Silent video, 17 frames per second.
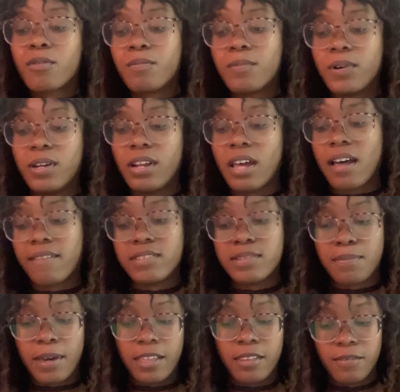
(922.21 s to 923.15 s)
would have to
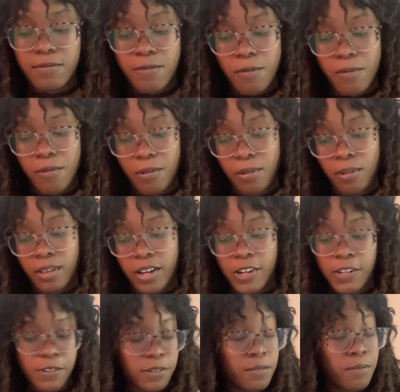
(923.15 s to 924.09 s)
pay the full
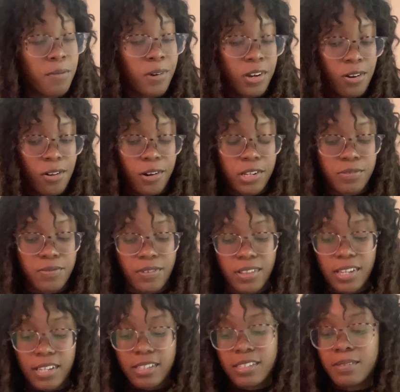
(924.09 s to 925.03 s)
$140 for
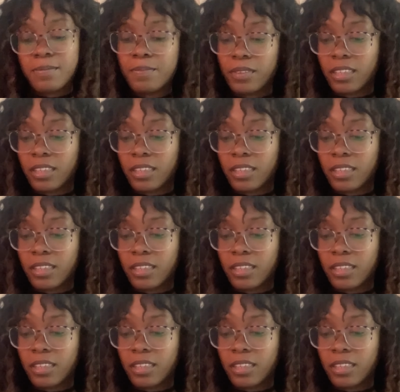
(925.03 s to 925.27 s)
this.